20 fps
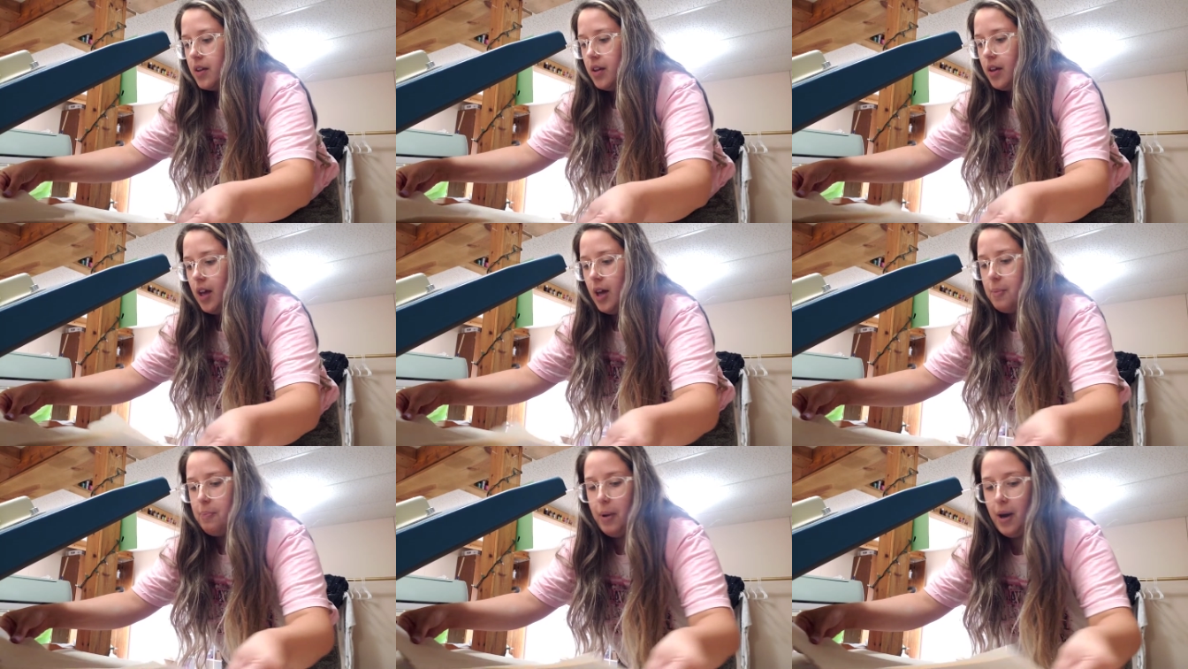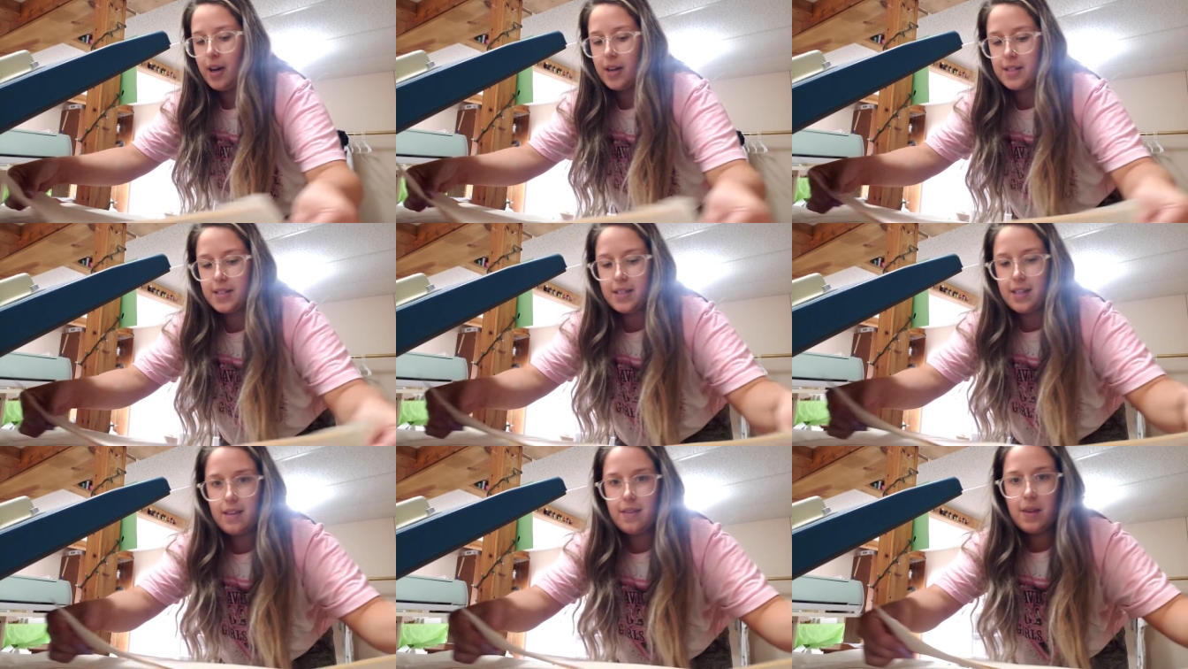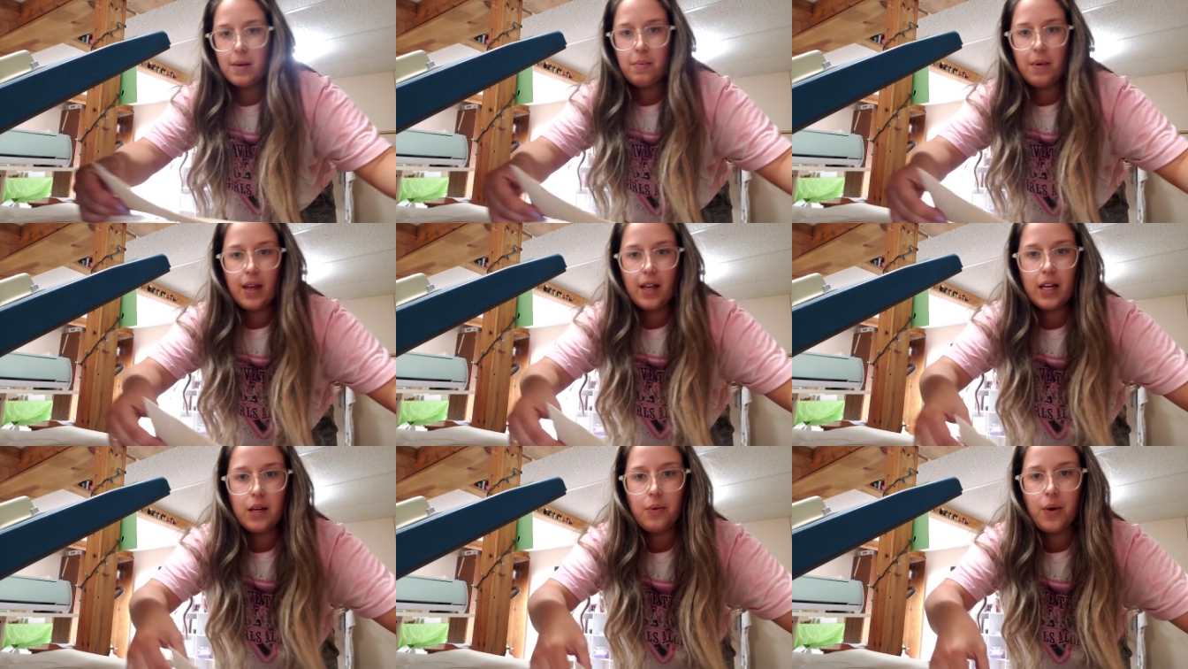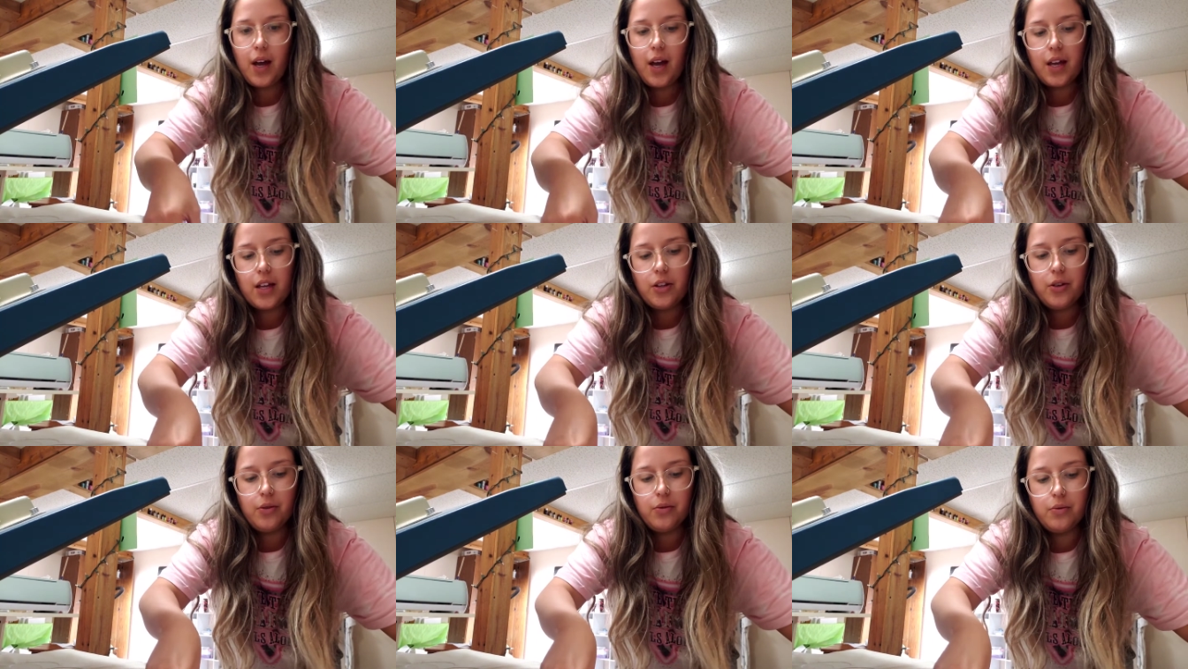epoxying them anyway,
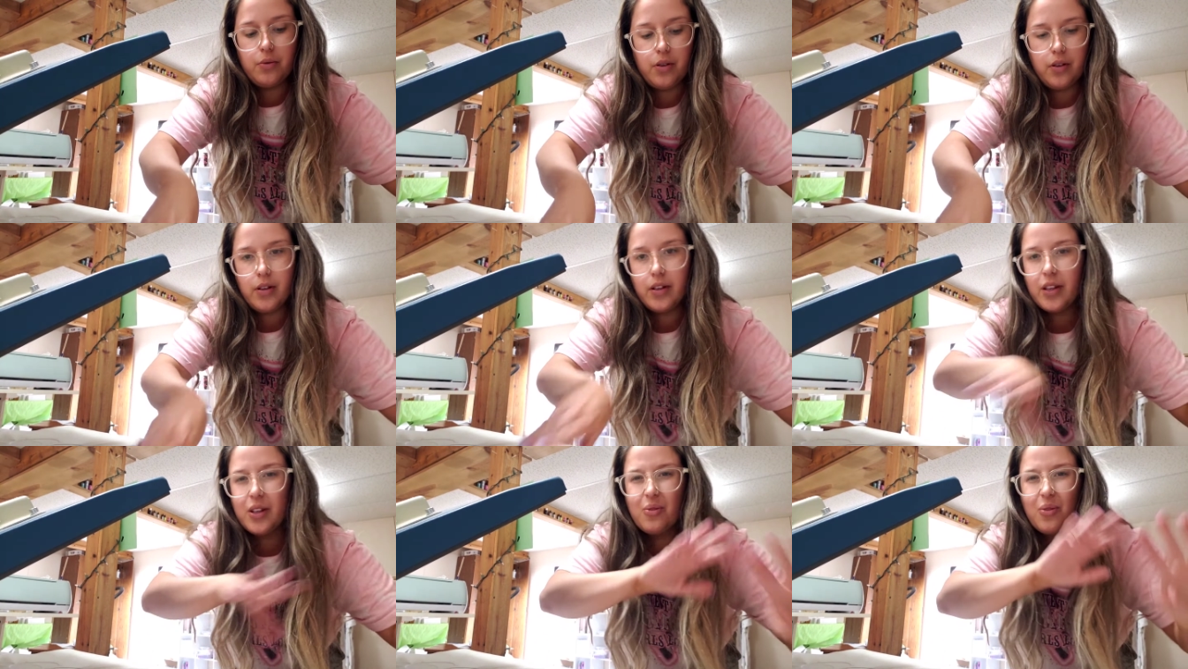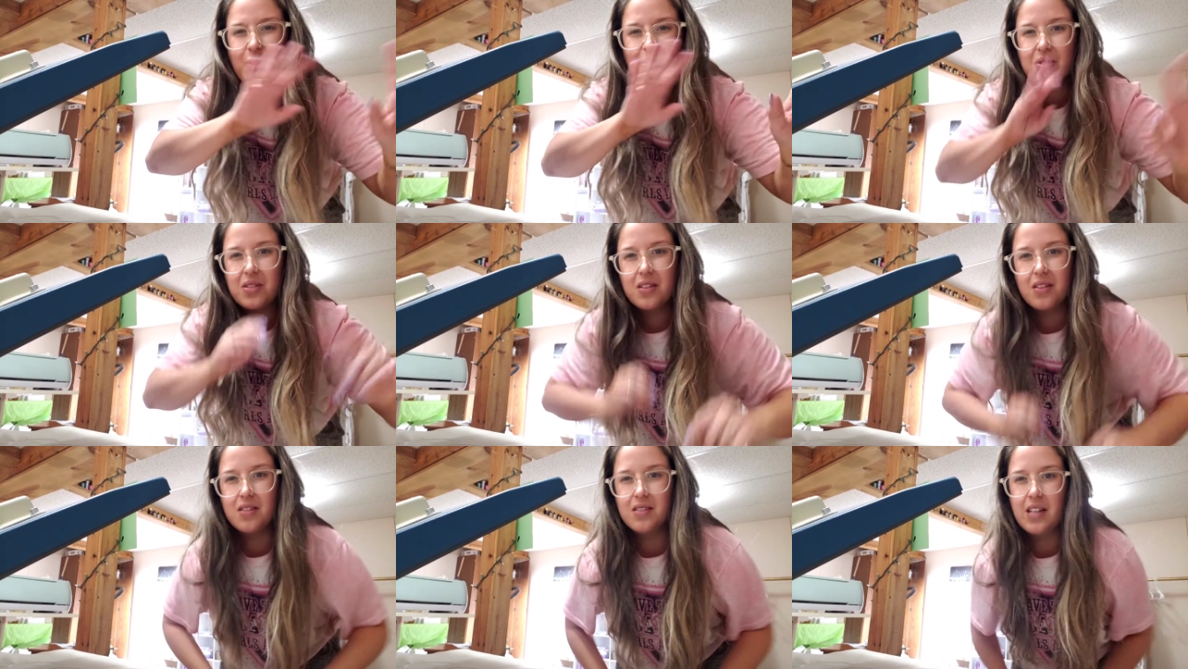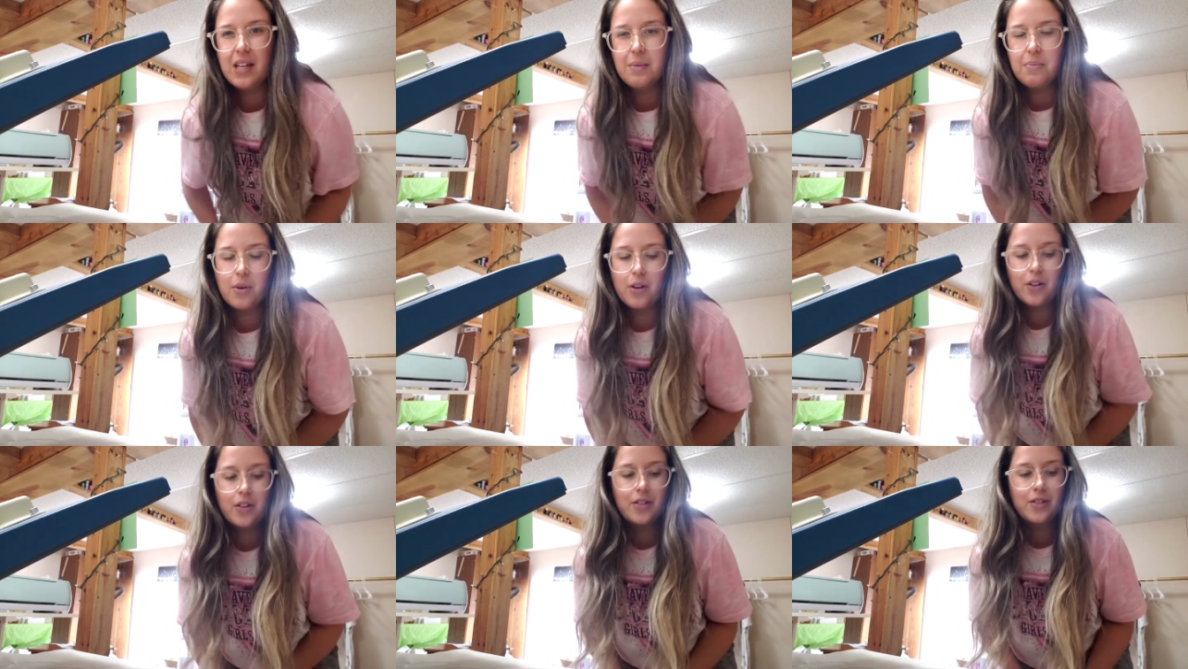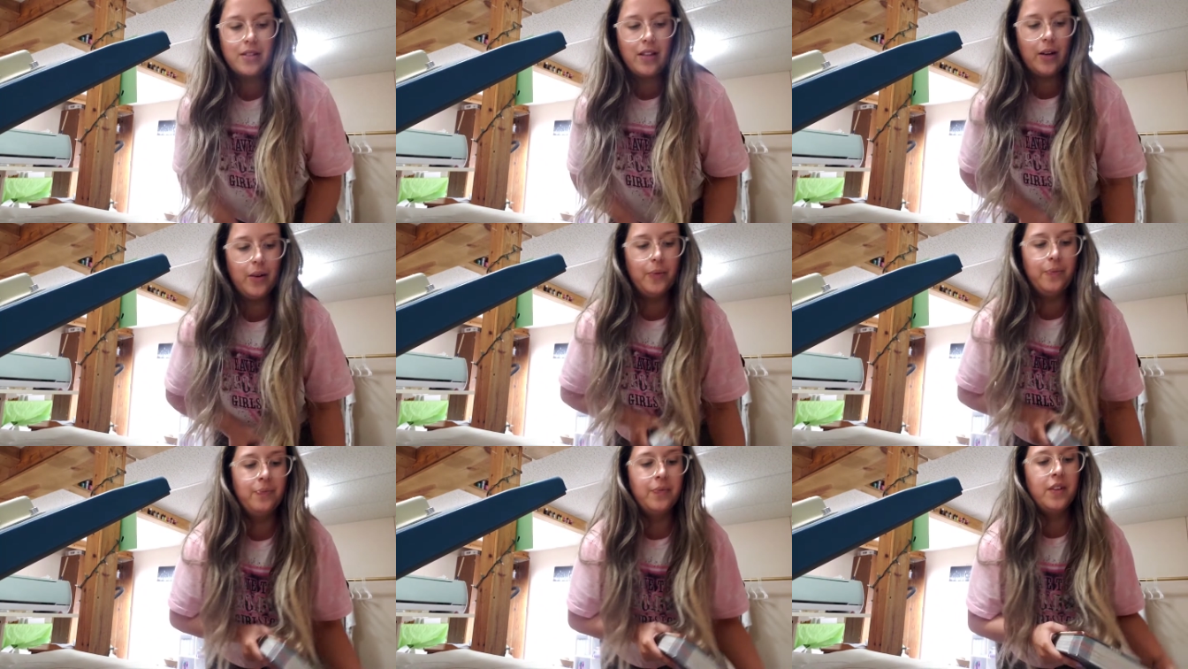you, you won't see the tape marks.
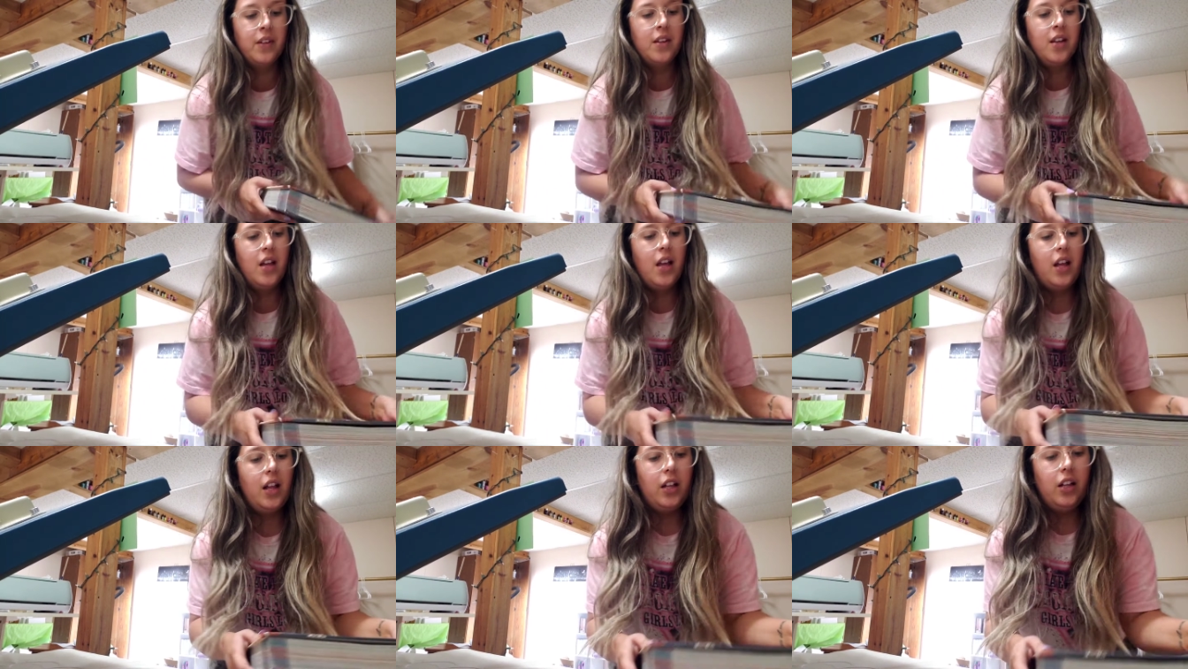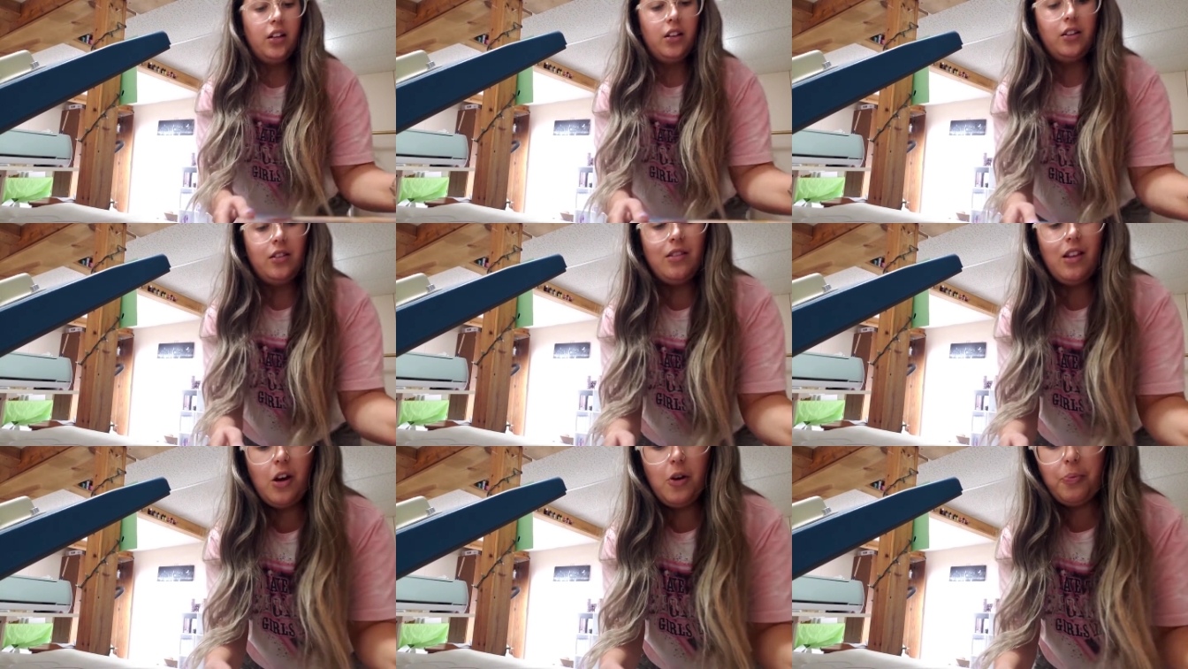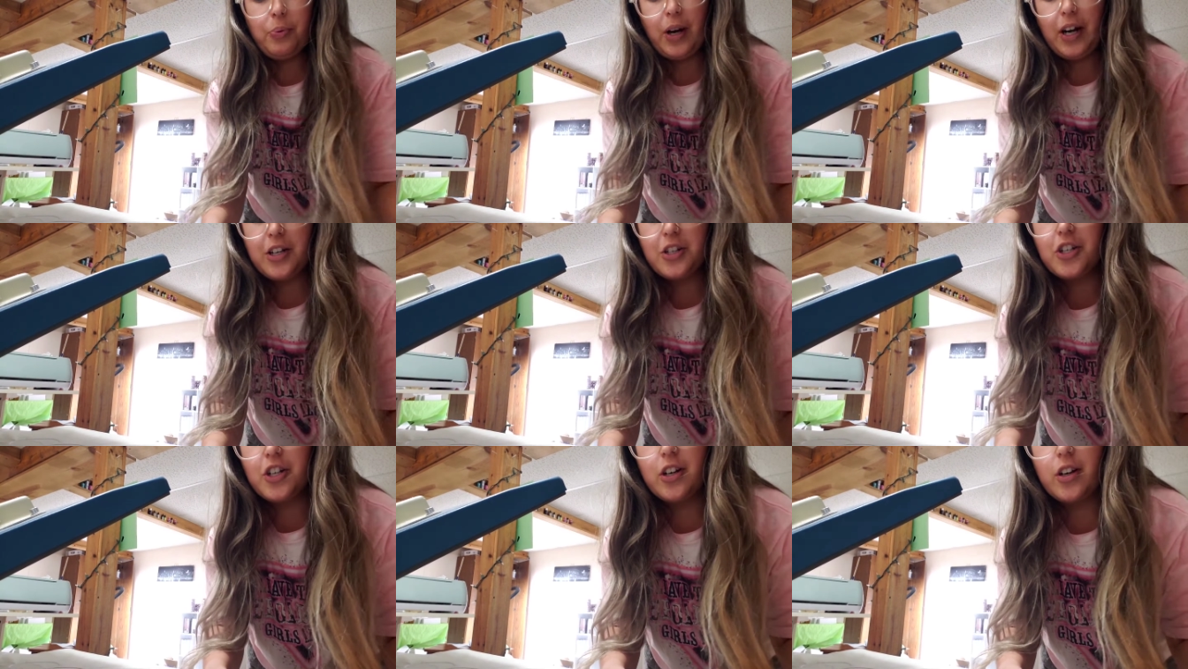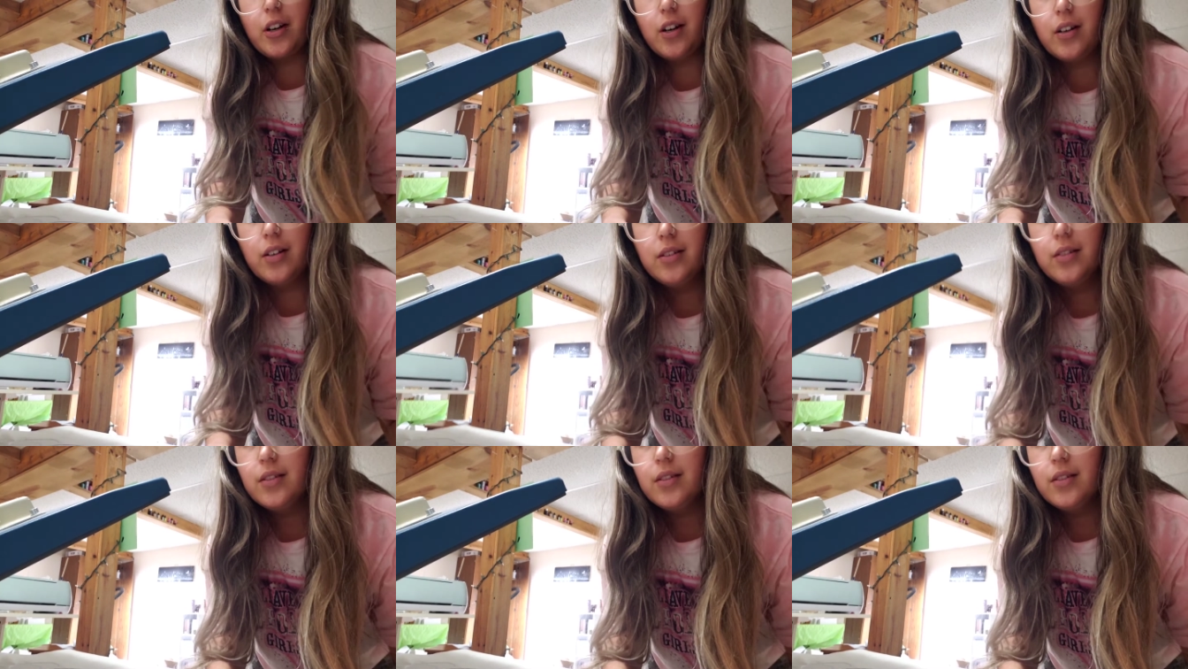So low pressure,